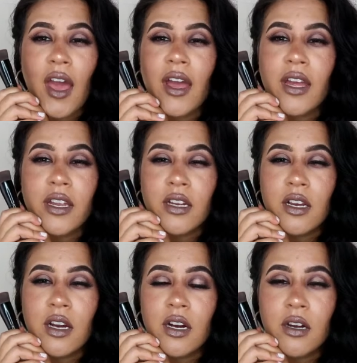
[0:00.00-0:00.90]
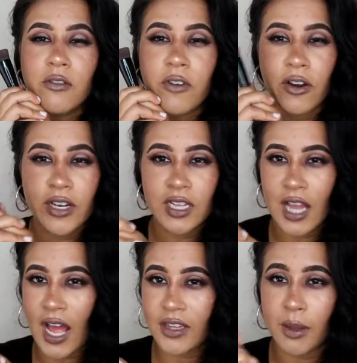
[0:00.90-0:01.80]
and very
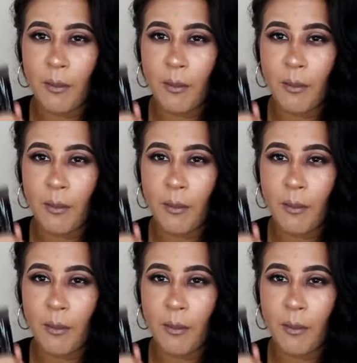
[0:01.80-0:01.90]
glad the